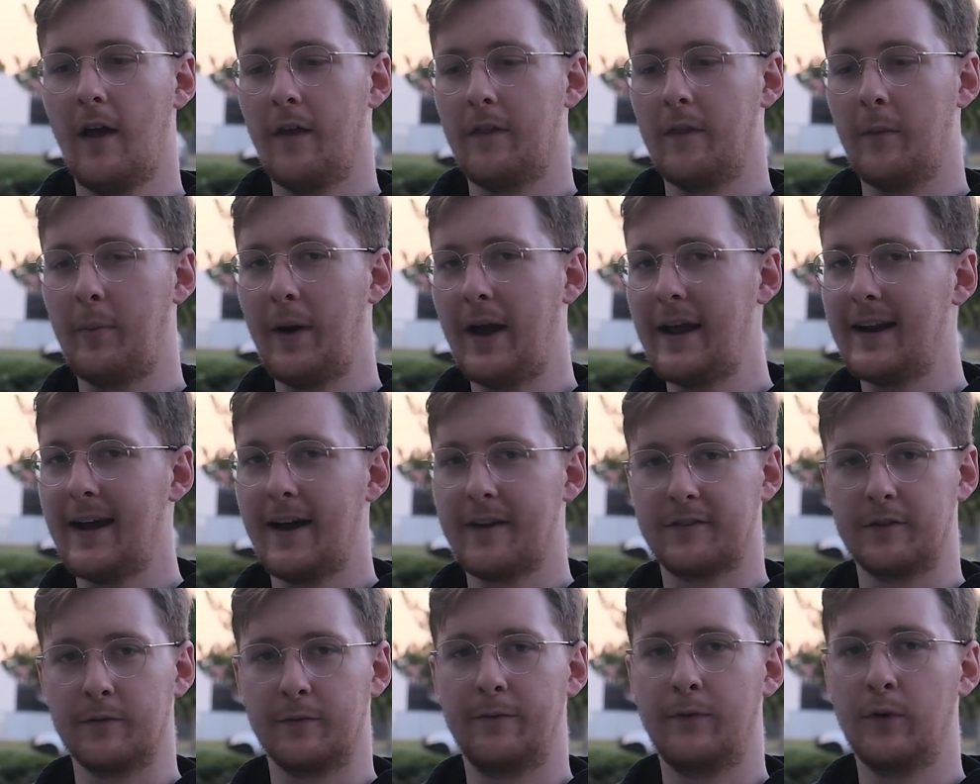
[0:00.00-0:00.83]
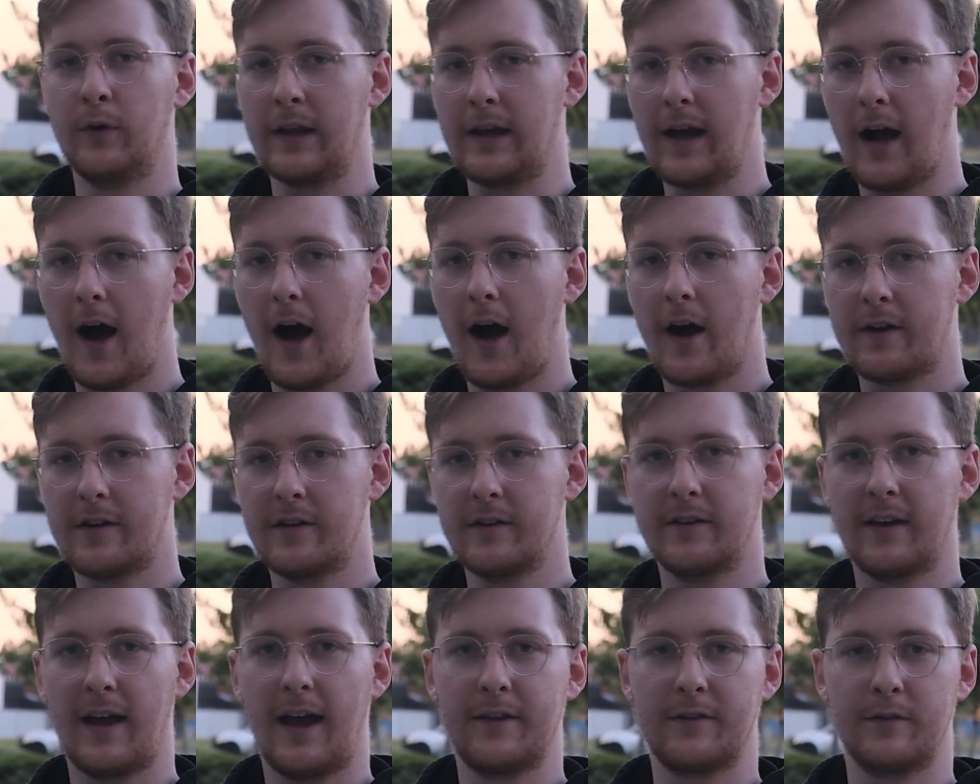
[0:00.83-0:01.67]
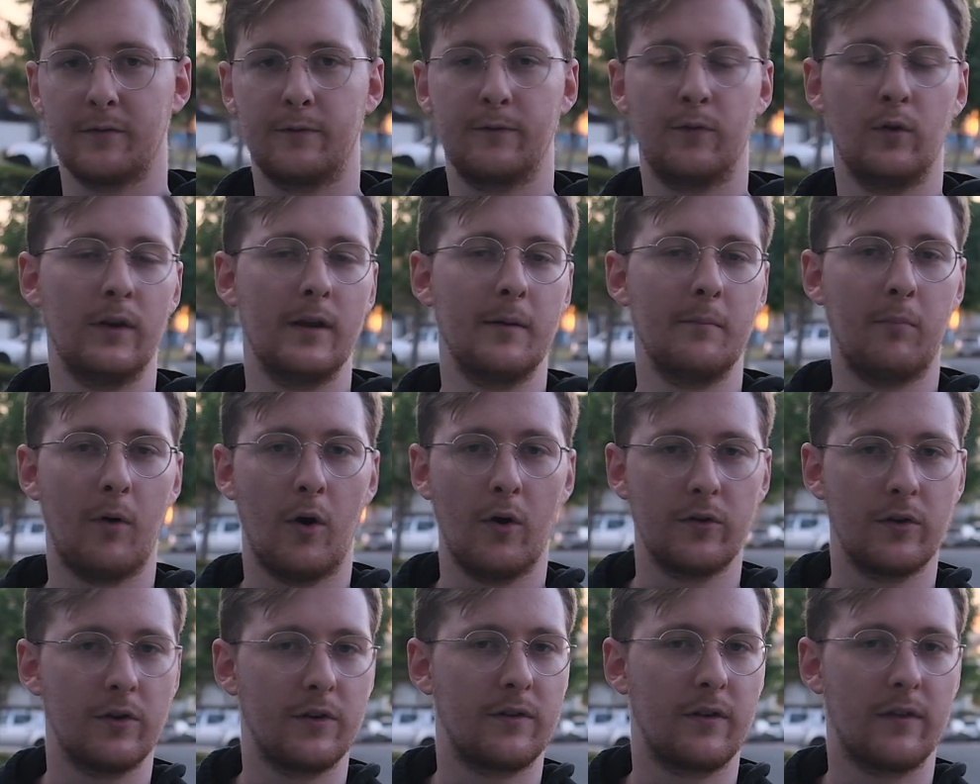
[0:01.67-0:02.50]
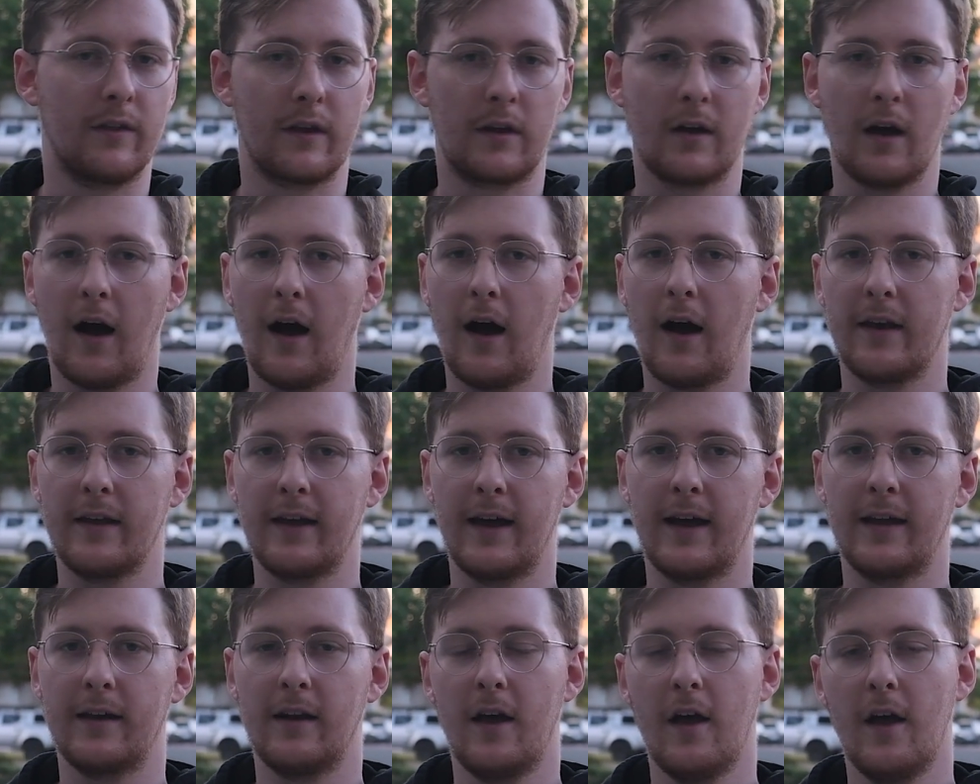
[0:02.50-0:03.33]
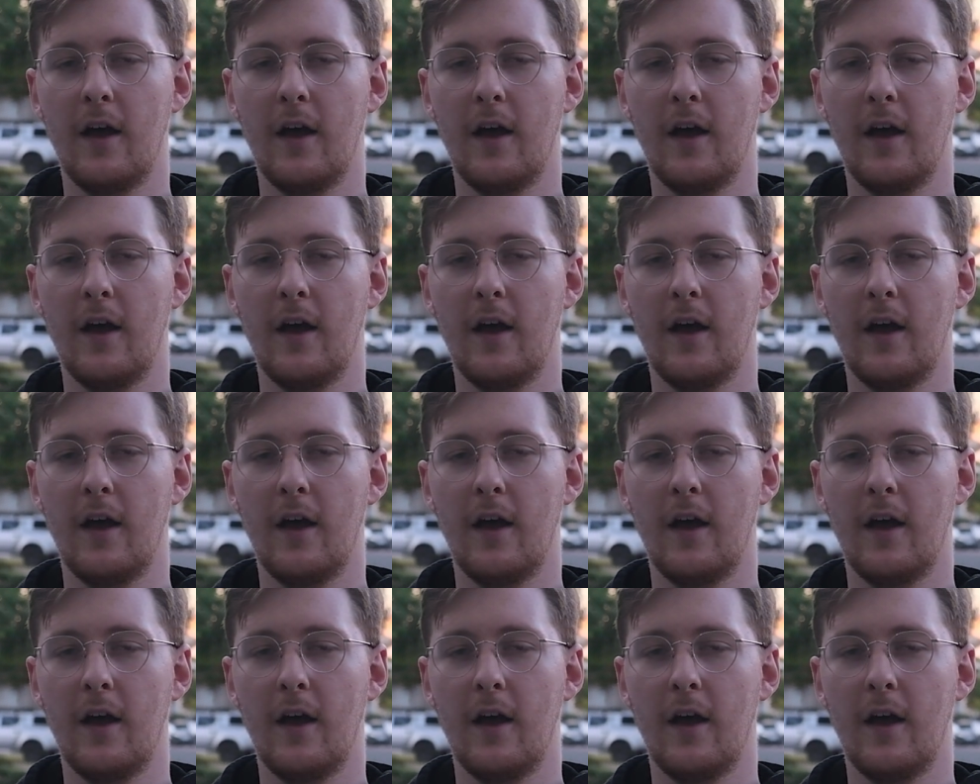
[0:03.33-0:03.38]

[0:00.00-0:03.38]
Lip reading: the paint hasn't fully hardened, it hasn't fully bonded to the car yet,